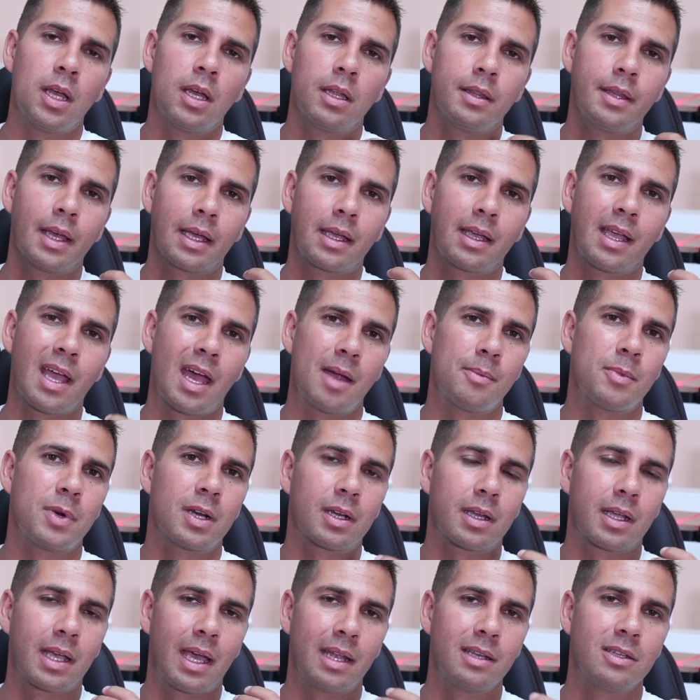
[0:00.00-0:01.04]
the camera
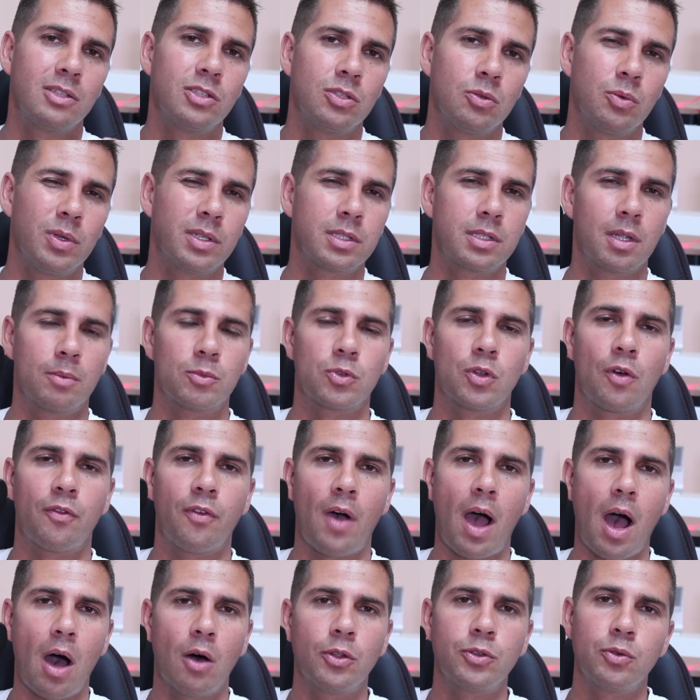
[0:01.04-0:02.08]
can do in terms of
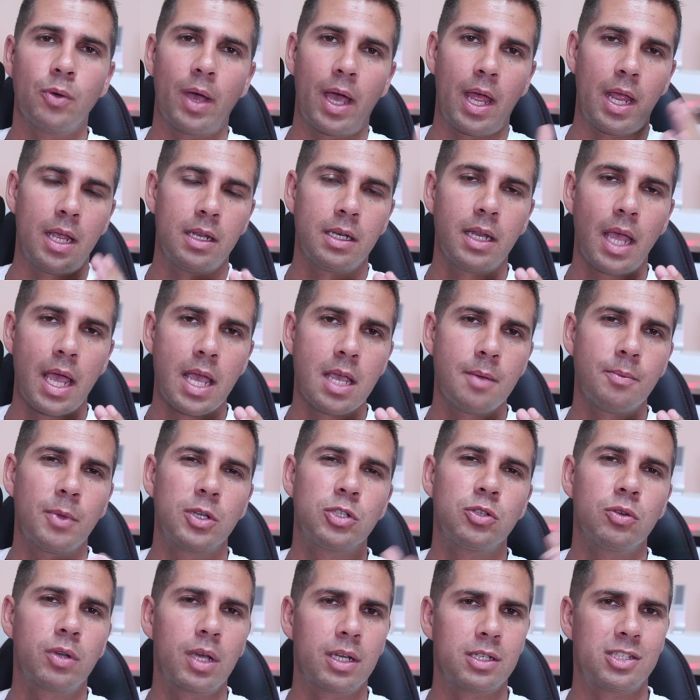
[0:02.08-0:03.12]
audio and
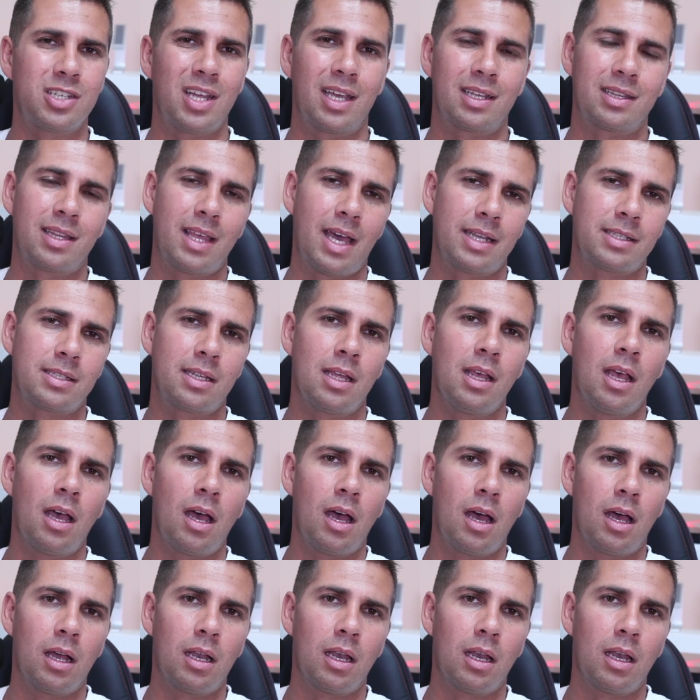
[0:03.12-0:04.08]
image, you can check that uh,